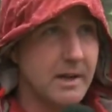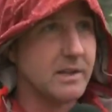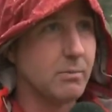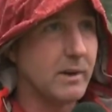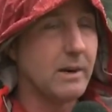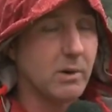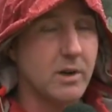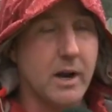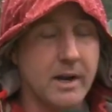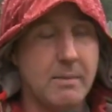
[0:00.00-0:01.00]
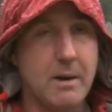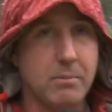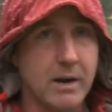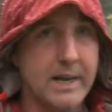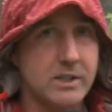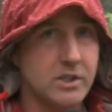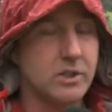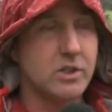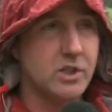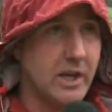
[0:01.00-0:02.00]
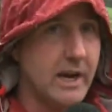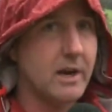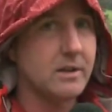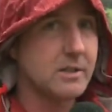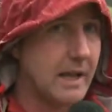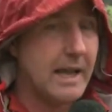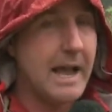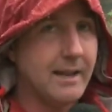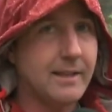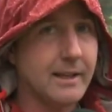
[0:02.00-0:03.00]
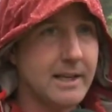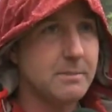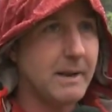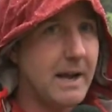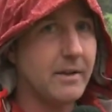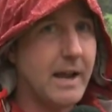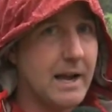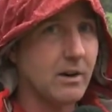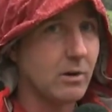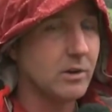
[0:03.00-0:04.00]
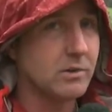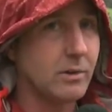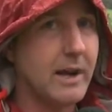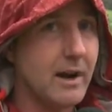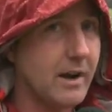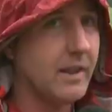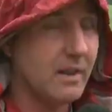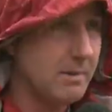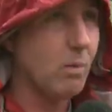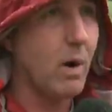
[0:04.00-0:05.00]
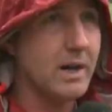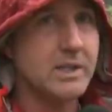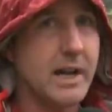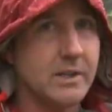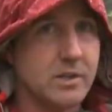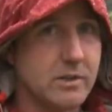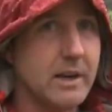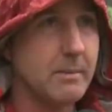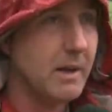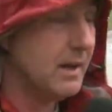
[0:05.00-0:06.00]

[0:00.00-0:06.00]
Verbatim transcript: Debris, we're talking about branches, chairs, anything that's been out in the agricultural area that could be washed downstream.